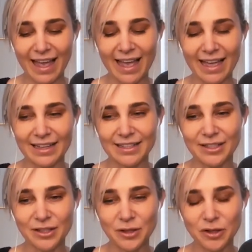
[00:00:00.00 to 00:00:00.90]

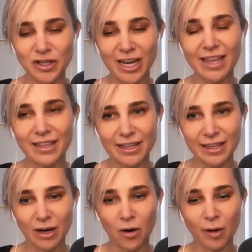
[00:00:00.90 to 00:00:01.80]
And you share
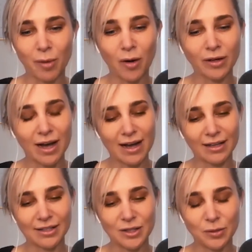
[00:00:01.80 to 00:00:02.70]
that on a
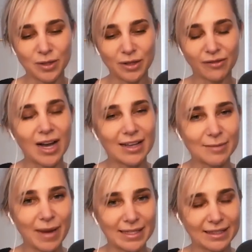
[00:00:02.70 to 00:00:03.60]
podcast, you were sort of
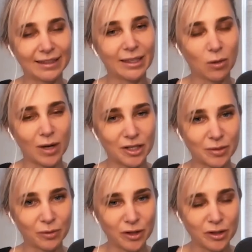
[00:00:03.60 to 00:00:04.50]
asked basically the
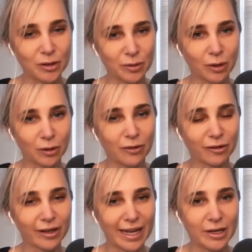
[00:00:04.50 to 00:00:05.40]
question, would you do it all
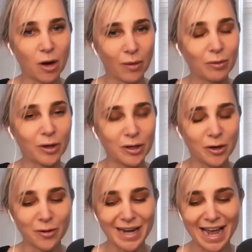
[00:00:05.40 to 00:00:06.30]
over again, knowing what you
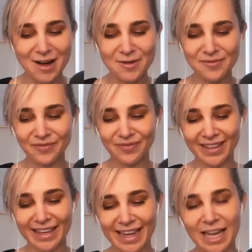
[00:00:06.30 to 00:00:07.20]
know now?
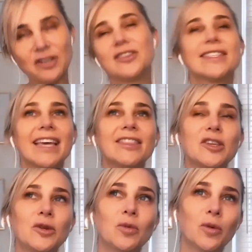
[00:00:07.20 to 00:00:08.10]
And you said
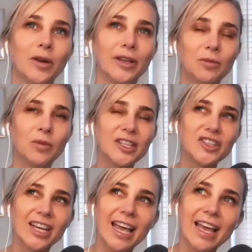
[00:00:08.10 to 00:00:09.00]
that you would,
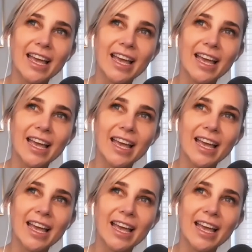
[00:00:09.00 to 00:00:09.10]
which